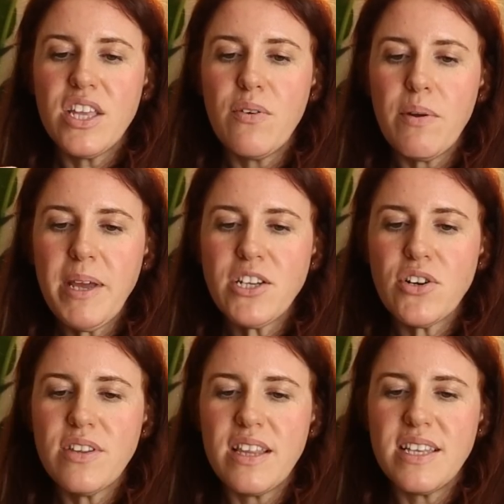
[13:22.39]
You want to make
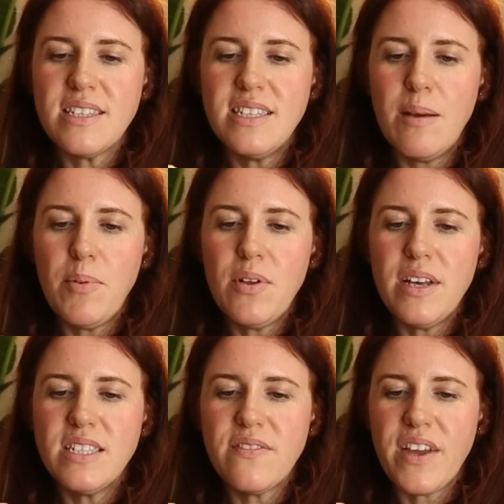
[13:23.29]
sure that this nipple
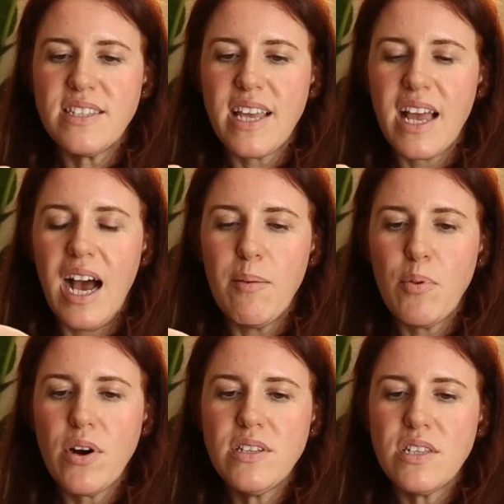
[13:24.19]
is facing
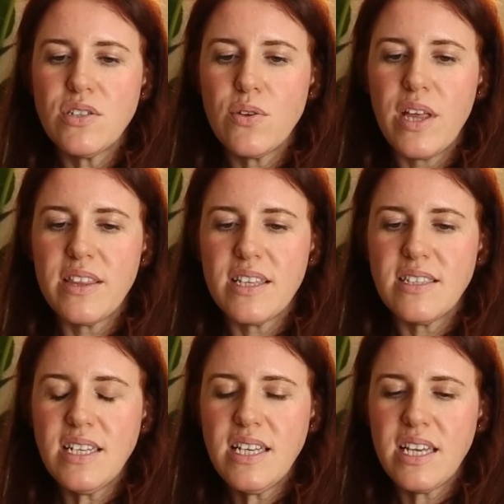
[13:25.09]
upwards so that the
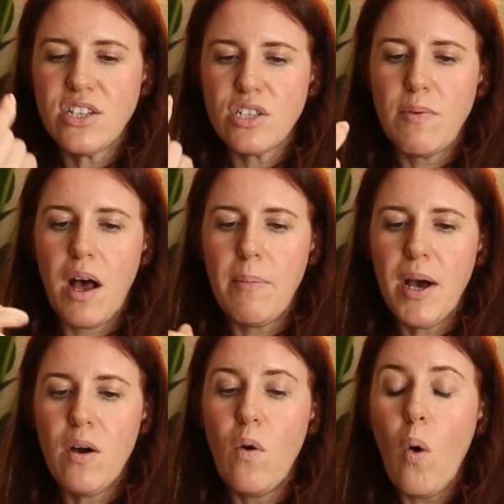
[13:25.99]
seed can just pop
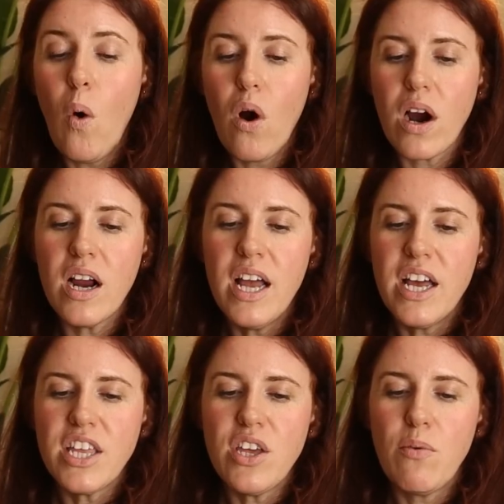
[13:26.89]
out, or
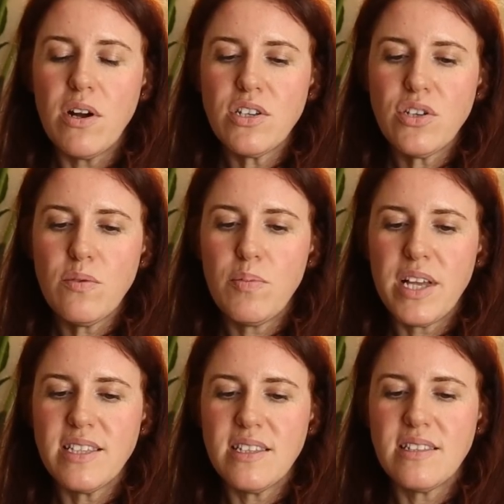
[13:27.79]
you want to
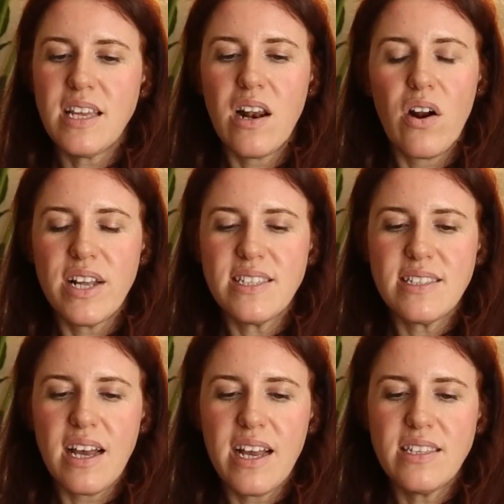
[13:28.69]
place the seed on its
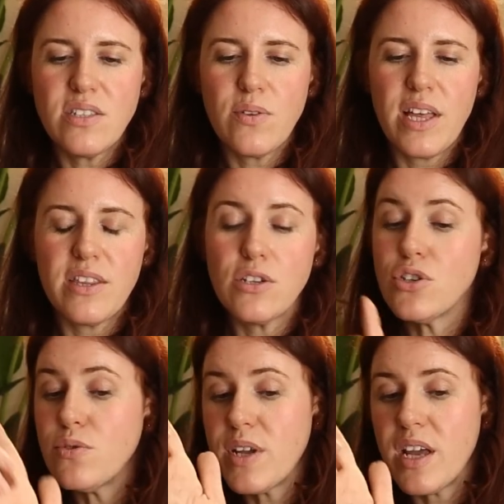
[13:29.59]
side so that the
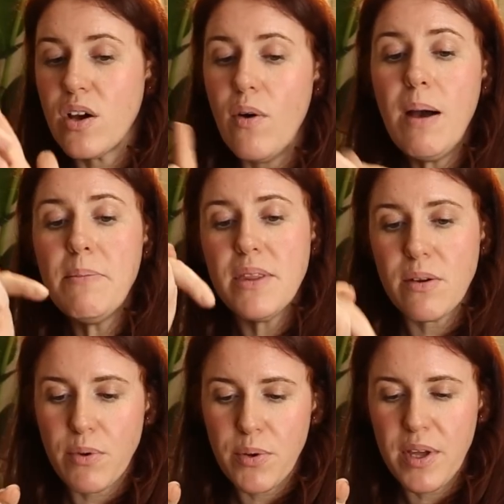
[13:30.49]
shoot can go up and
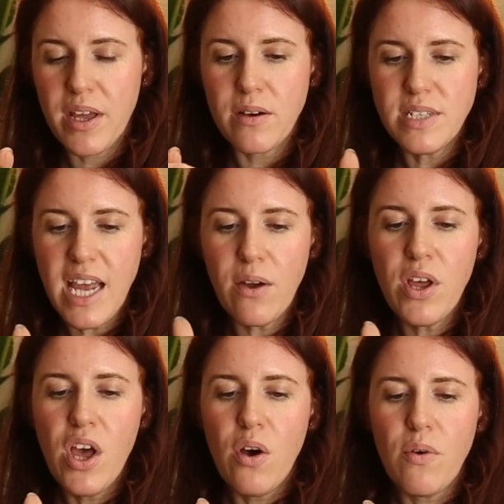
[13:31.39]
the root can go
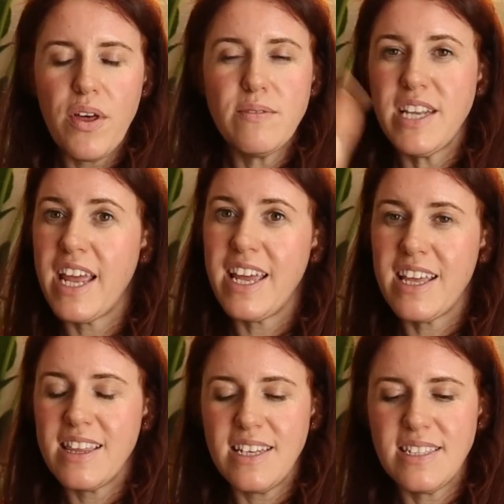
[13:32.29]
down without
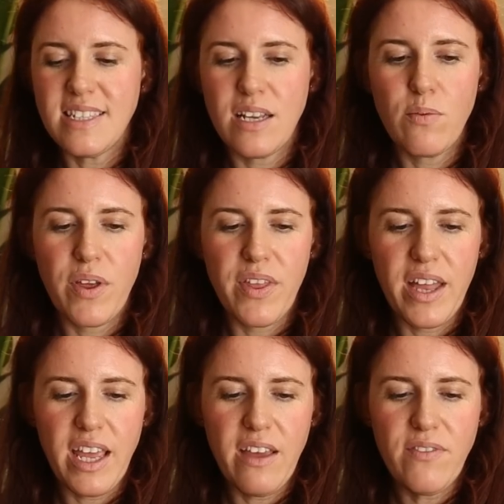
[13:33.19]
taking this seed with
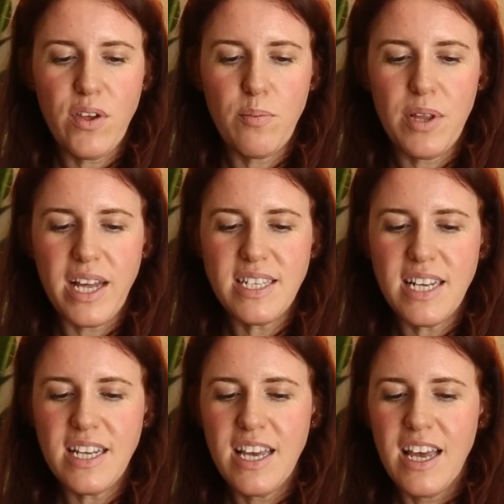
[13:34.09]
it. If you plant
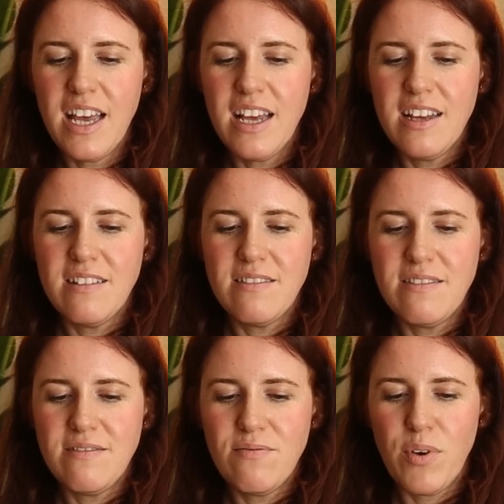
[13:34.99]
it
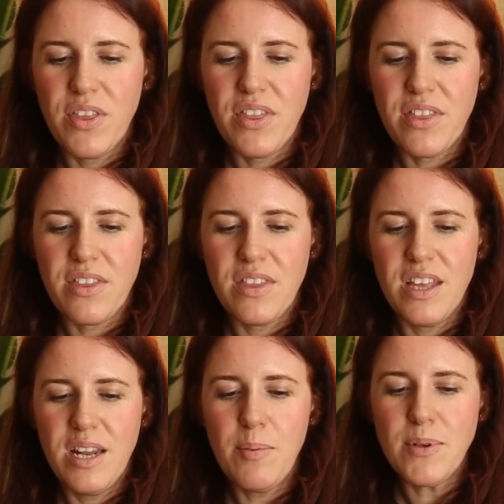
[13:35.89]
with
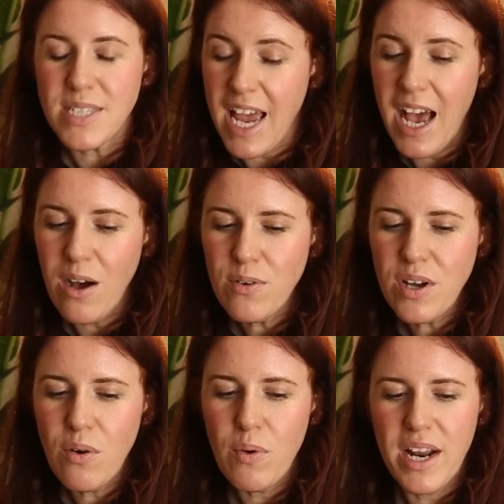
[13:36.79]
the nipple down,
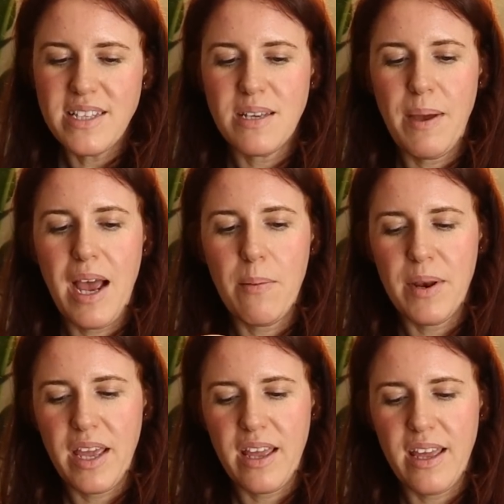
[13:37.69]
what ends up
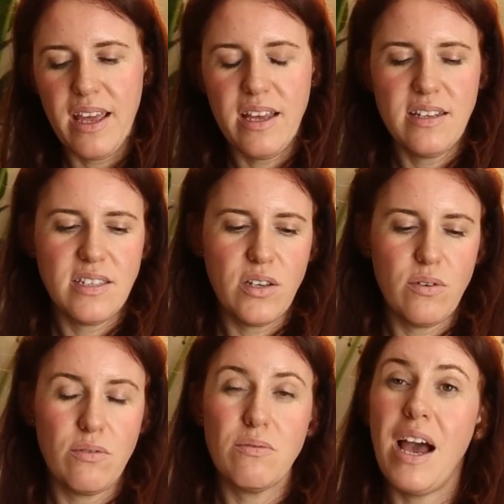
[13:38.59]
happening is
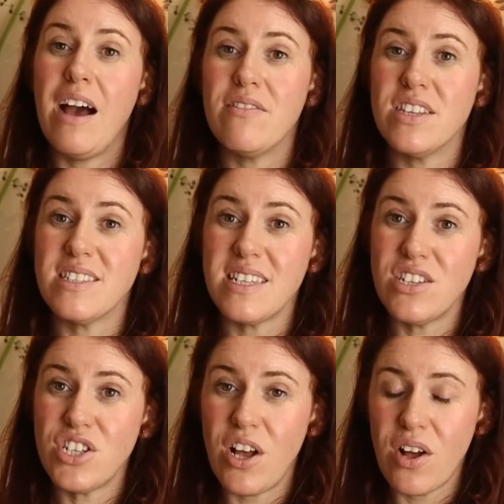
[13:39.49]
you have the
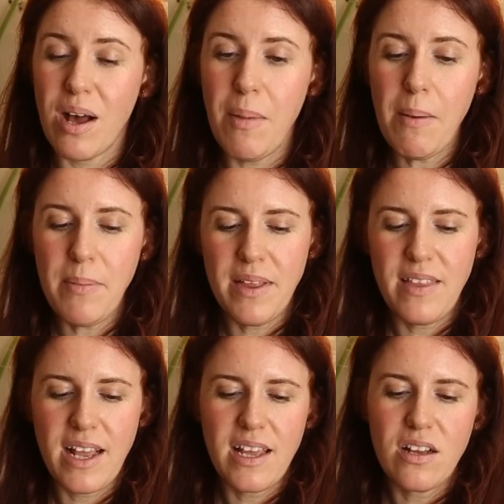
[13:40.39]
seed shell come up,
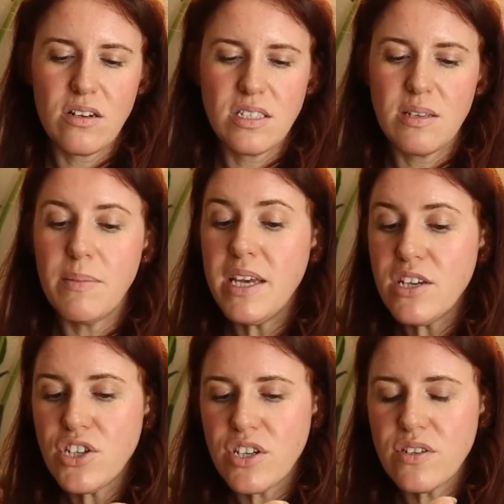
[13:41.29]
and that can cause some
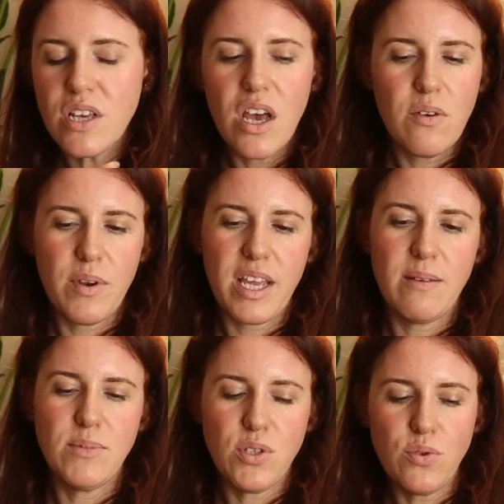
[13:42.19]
issues when it
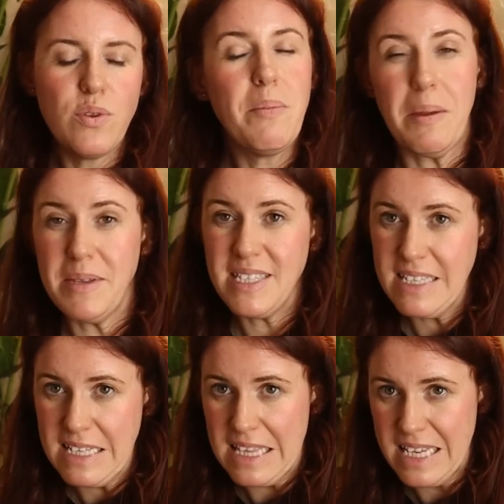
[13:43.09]
comes to the baby
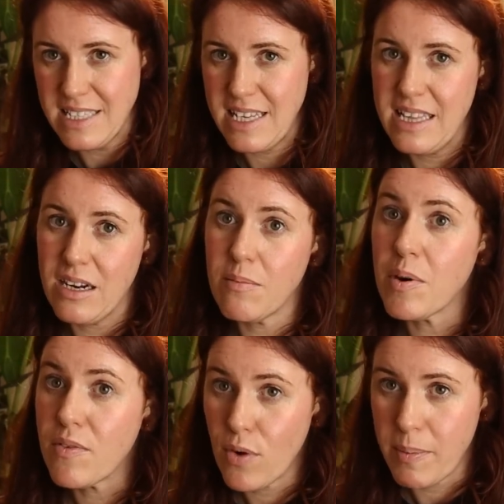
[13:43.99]
seedlings and their
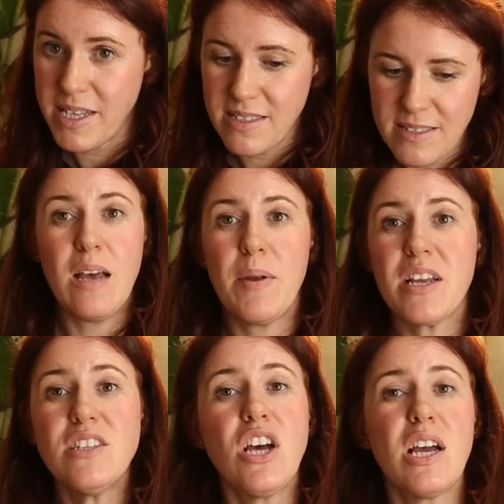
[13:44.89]
performance. Now, I'm not
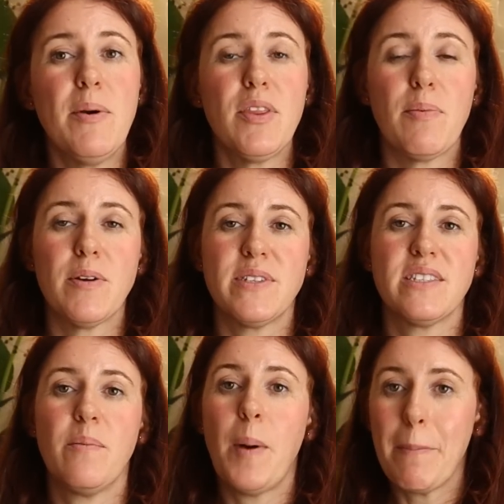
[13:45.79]
going to talk about the
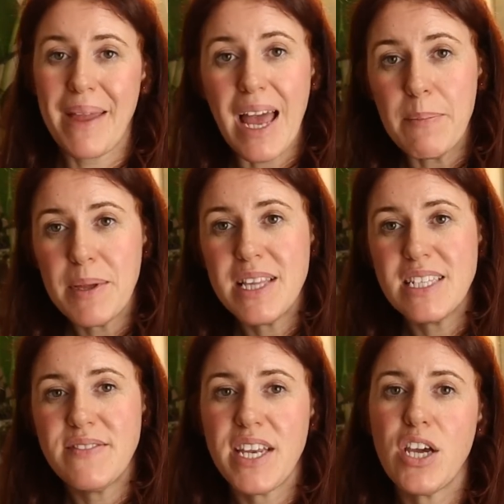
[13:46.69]
process of bumping up in
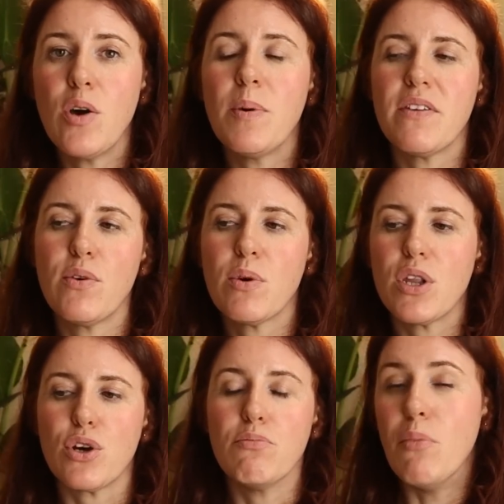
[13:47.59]
this video, but if you want to
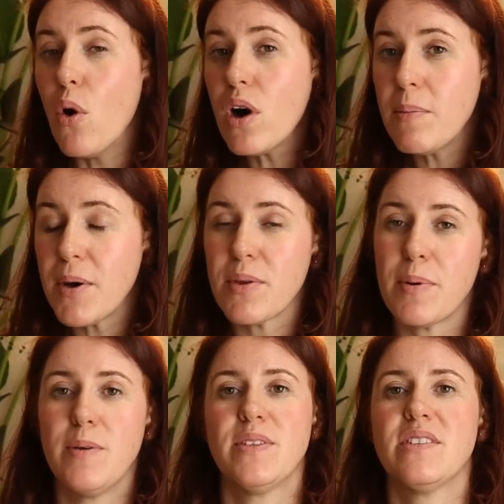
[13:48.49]
learn more about the
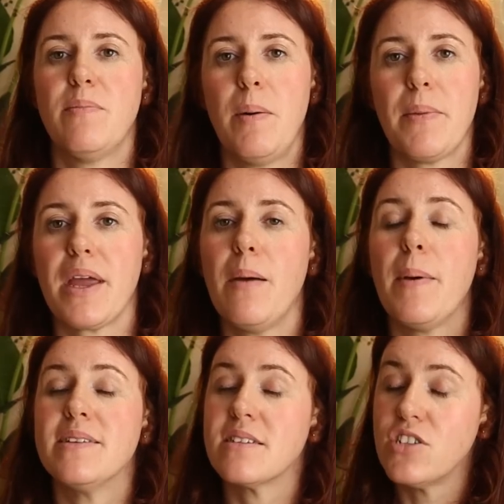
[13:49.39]
process of bumping up,
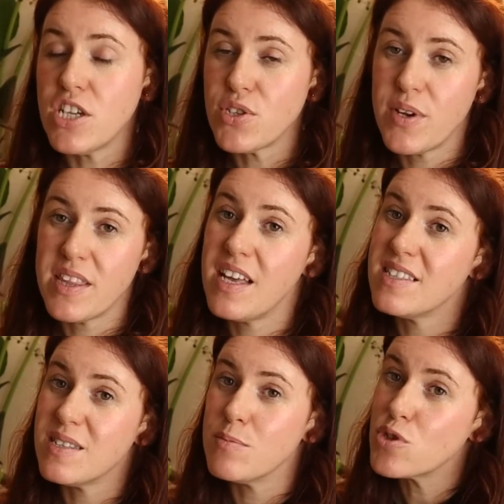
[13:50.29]
I suggest you hit
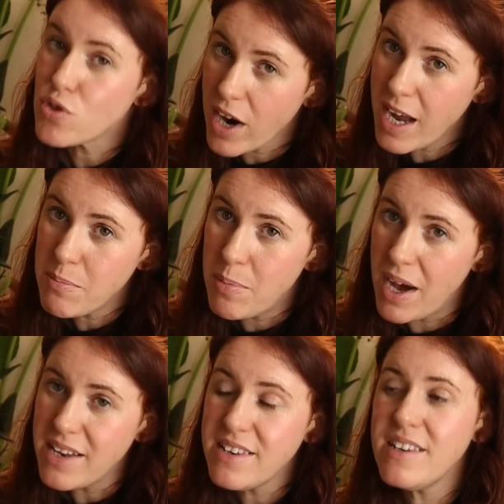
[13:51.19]
that subscribe
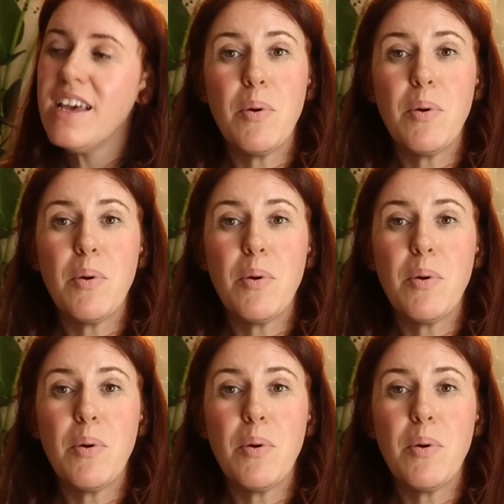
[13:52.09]
button.